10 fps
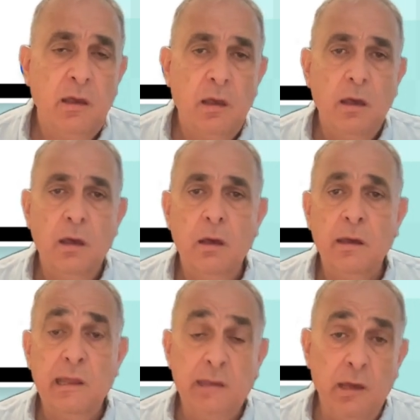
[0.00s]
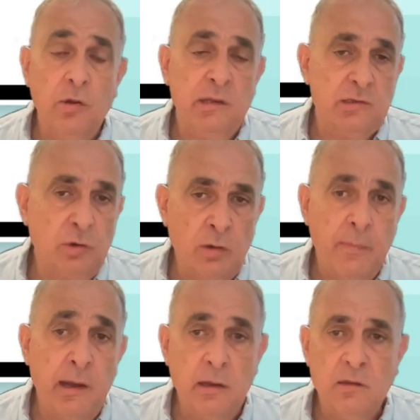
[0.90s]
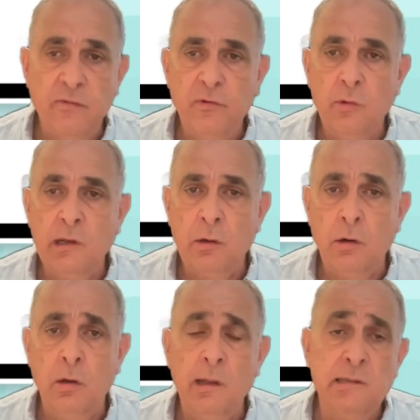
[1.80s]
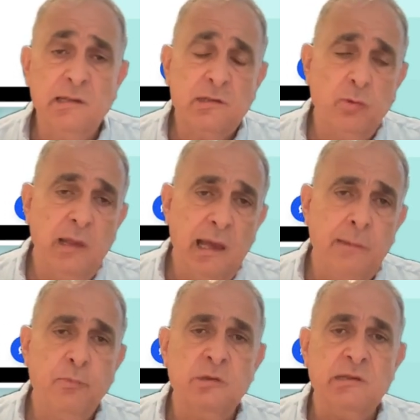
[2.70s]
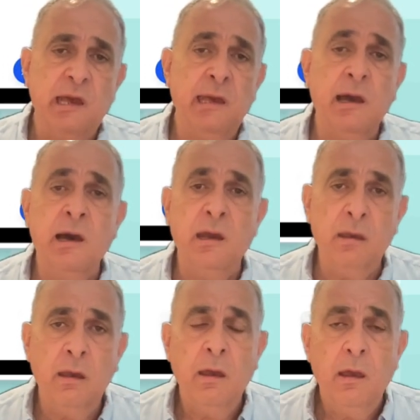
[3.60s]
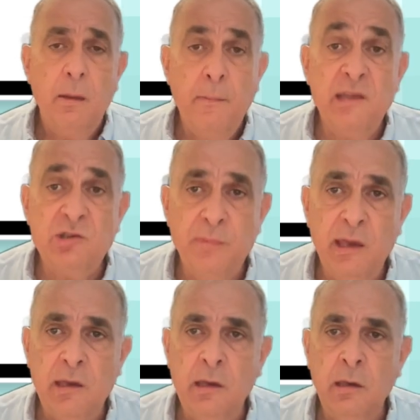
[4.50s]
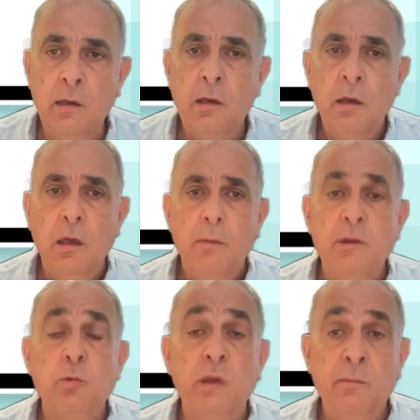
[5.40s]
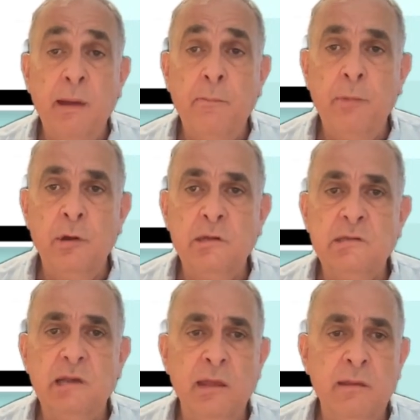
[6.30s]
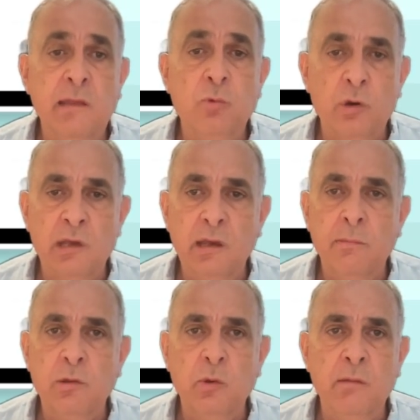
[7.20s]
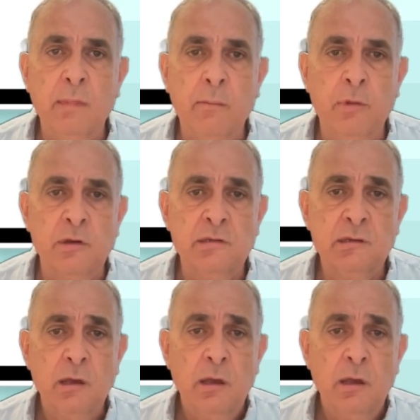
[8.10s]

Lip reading: categories or bucket, if you wanna call. And this will help with the AI matchmaking between members and networking between members.